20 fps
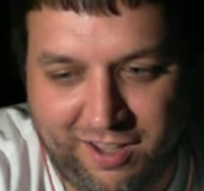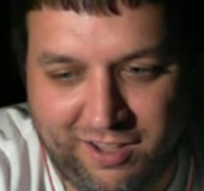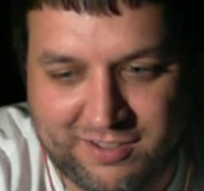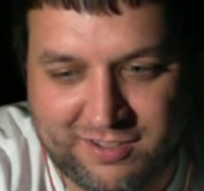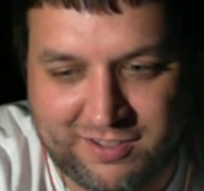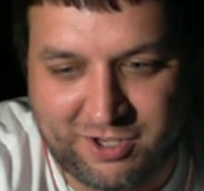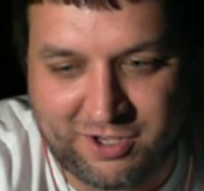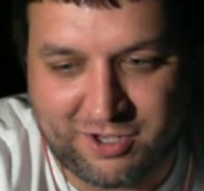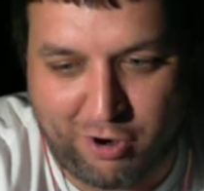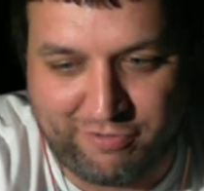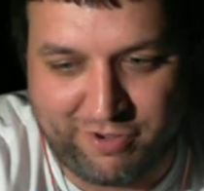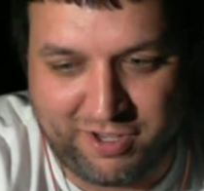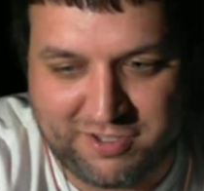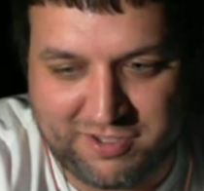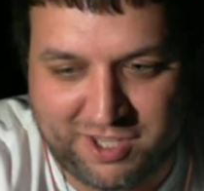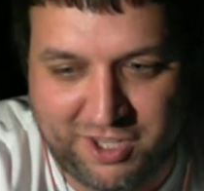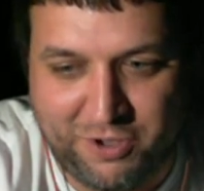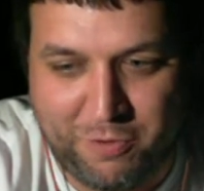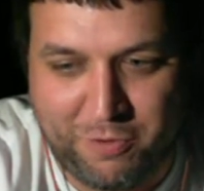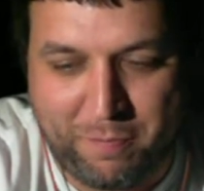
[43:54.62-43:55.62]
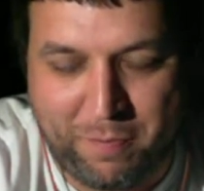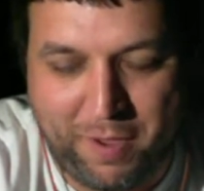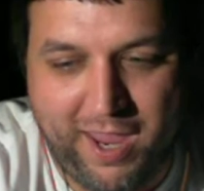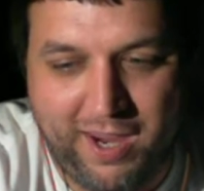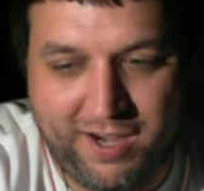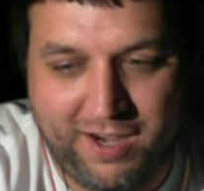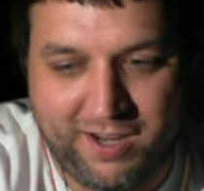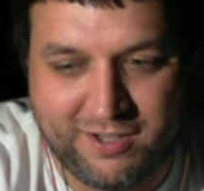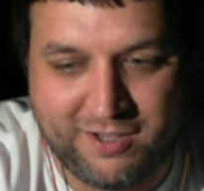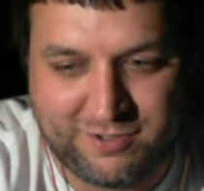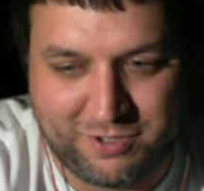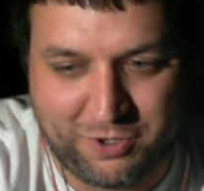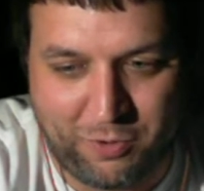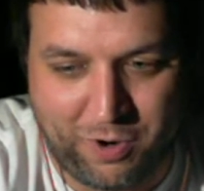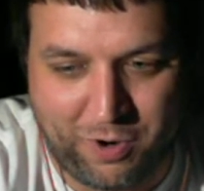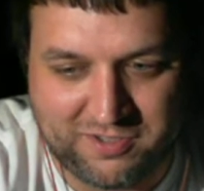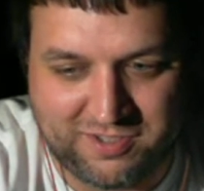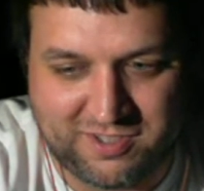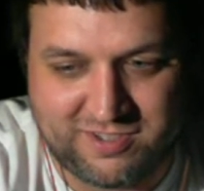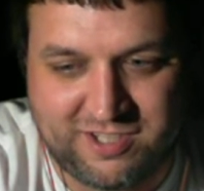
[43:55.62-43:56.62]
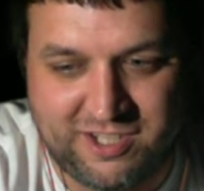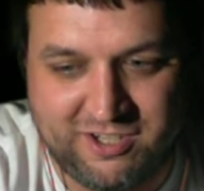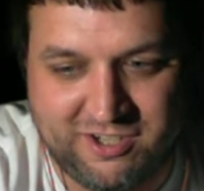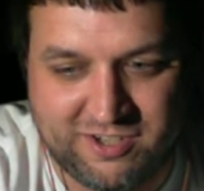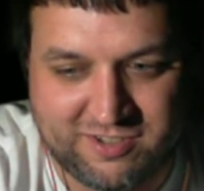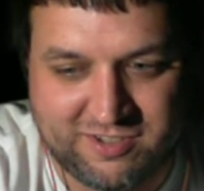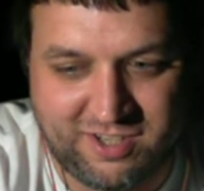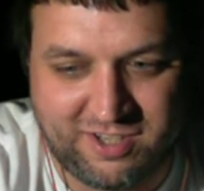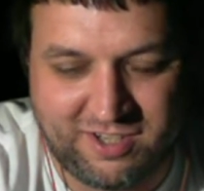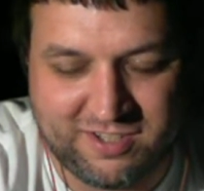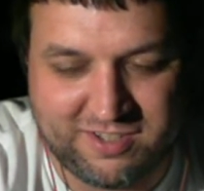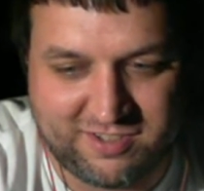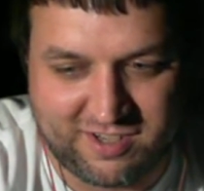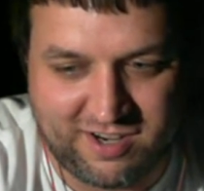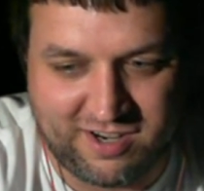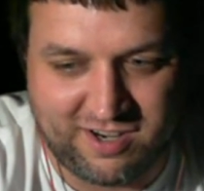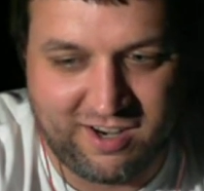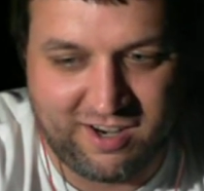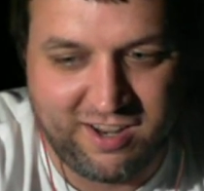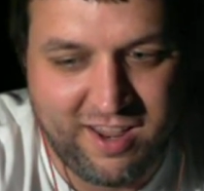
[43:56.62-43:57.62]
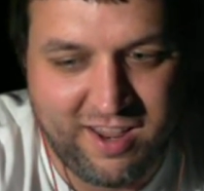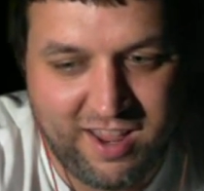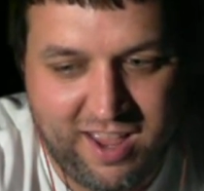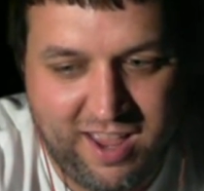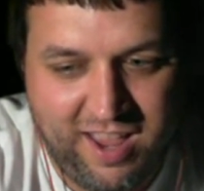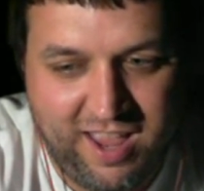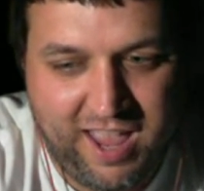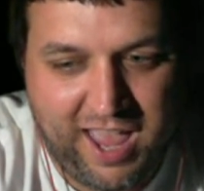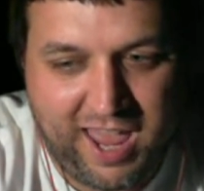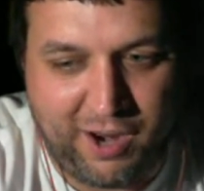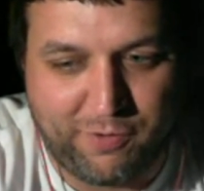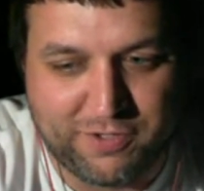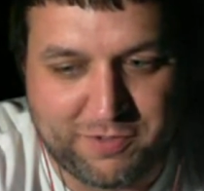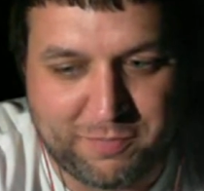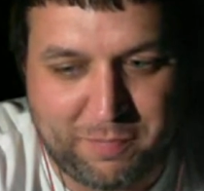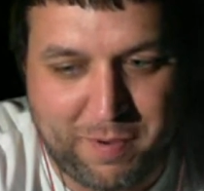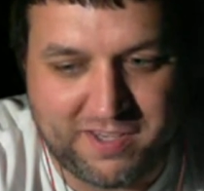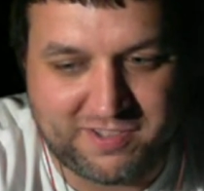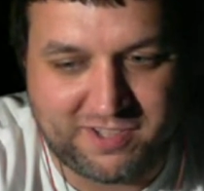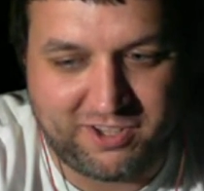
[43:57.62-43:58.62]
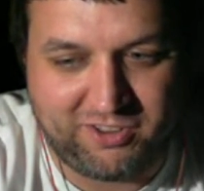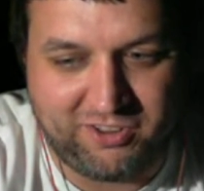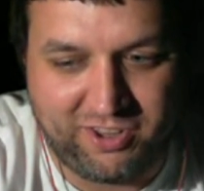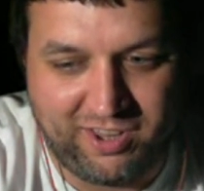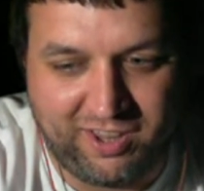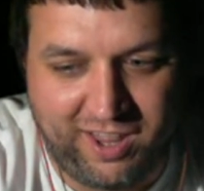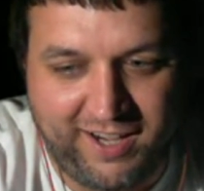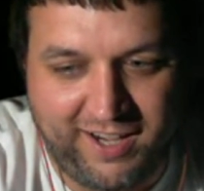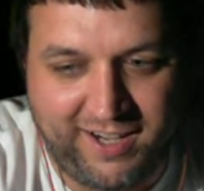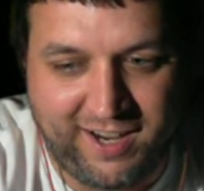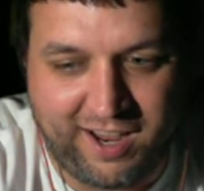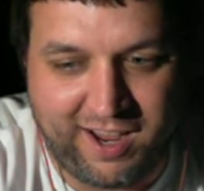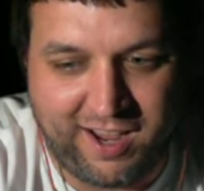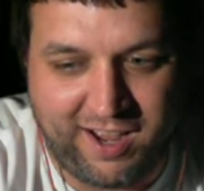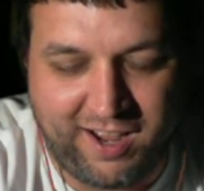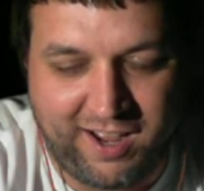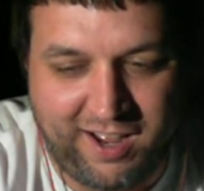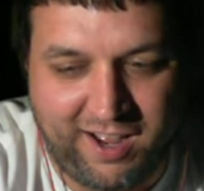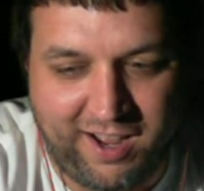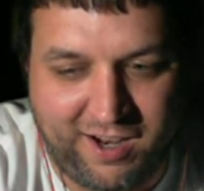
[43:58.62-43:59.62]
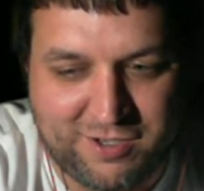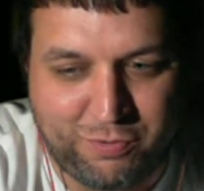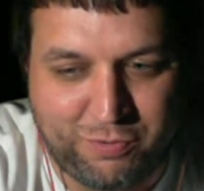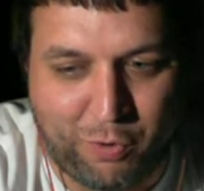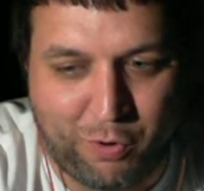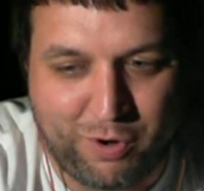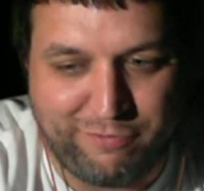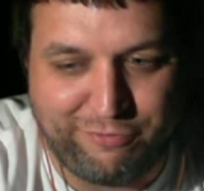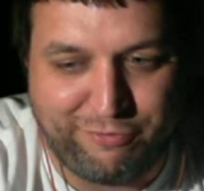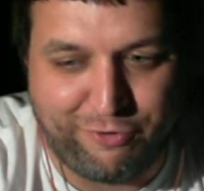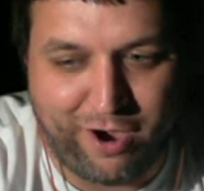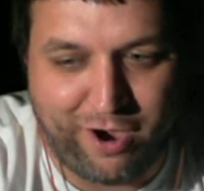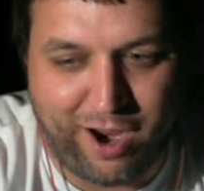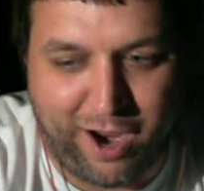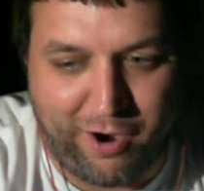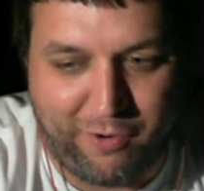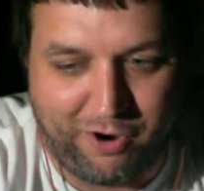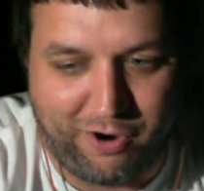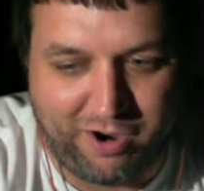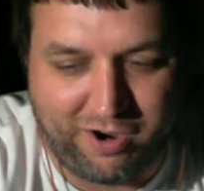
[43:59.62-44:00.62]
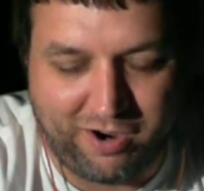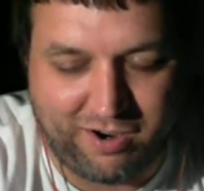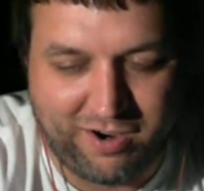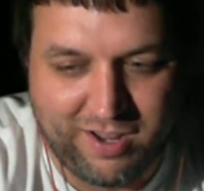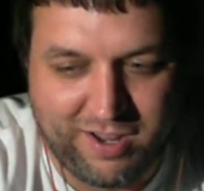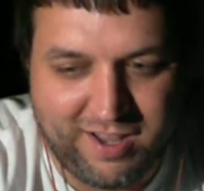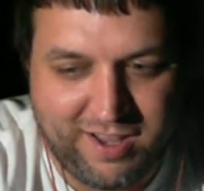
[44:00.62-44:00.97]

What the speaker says: service that you paid into as a senior citizen, and it was basically like a 24-hour